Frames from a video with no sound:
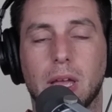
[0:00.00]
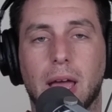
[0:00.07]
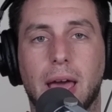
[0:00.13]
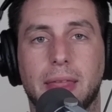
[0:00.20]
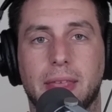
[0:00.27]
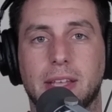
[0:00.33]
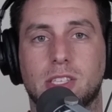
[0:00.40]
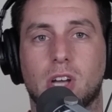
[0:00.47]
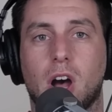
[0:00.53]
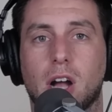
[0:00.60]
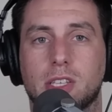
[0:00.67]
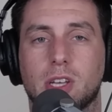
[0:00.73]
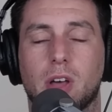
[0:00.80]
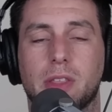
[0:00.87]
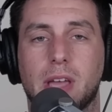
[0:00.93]
and they
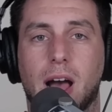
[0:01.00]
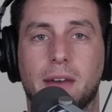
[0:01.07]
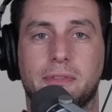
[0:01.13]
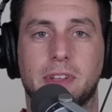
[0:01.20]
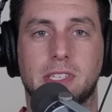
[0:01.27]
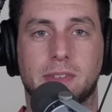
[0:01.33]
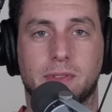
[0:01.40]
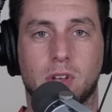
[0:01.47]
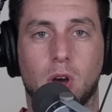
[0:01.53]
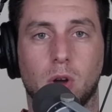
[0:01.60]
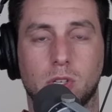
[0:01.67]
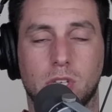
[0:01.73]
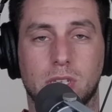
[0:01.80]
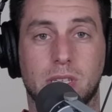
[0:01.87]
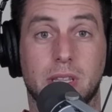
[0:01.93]
talked to all the offensive
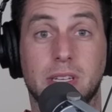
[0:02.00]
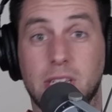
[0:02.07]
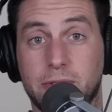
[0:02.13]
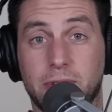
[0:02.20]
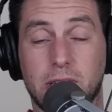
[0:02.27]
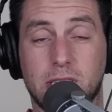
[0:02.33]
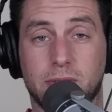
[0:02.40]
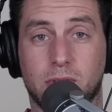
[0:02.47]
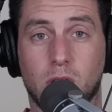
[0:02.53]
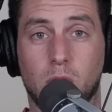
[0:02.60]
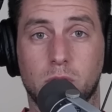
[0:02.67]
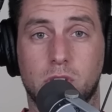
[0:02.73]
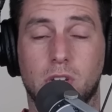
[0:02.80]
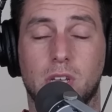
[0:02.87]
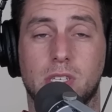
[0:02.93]
coaches and the defensive
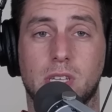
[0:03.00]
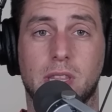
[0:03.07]
coaches,